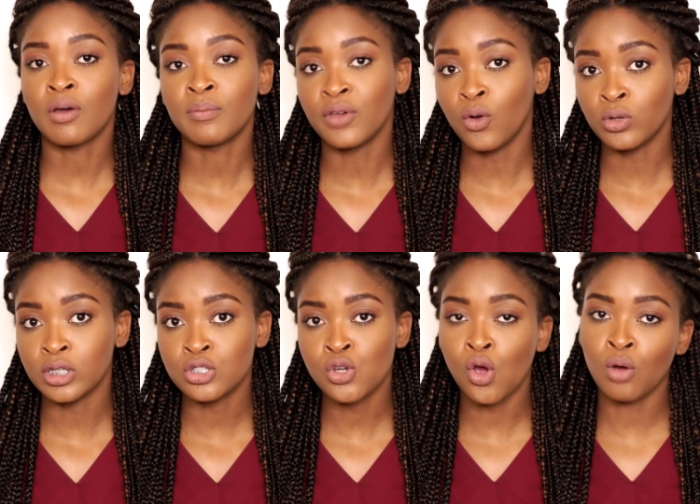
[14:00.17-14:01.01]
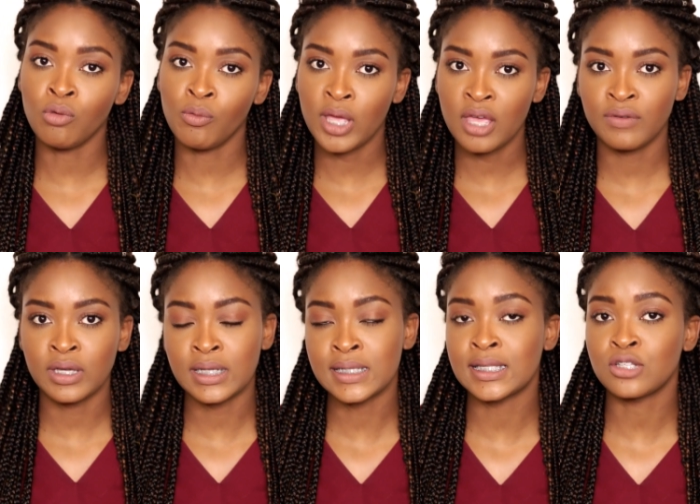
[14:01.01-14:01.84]
from the old age home or wherever
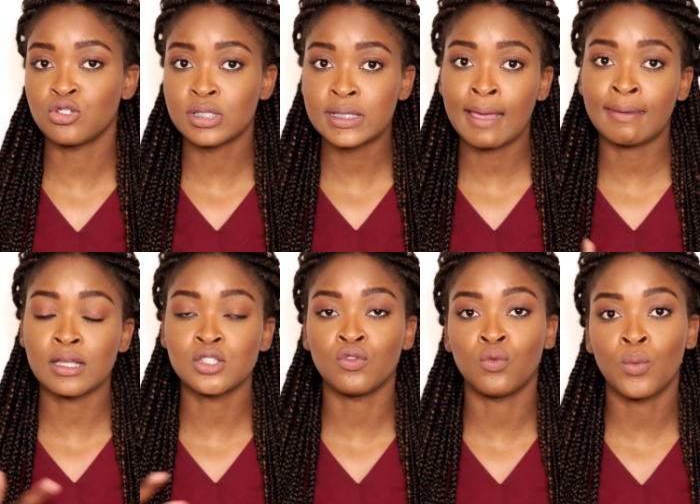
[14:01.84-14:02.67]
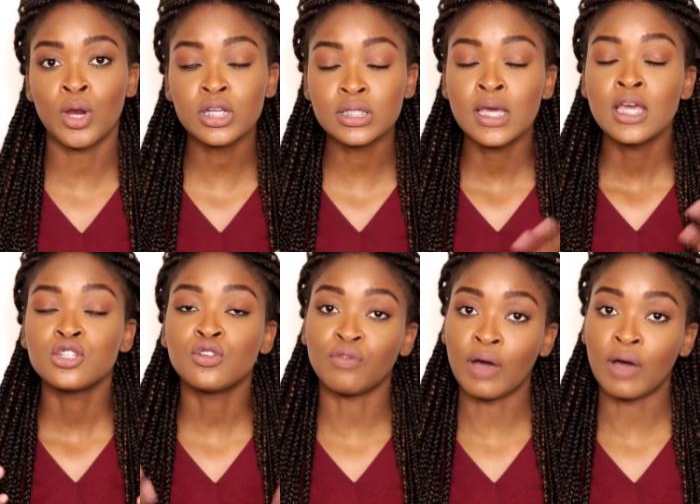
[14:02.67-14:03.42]
it is that you're saying that you've worked to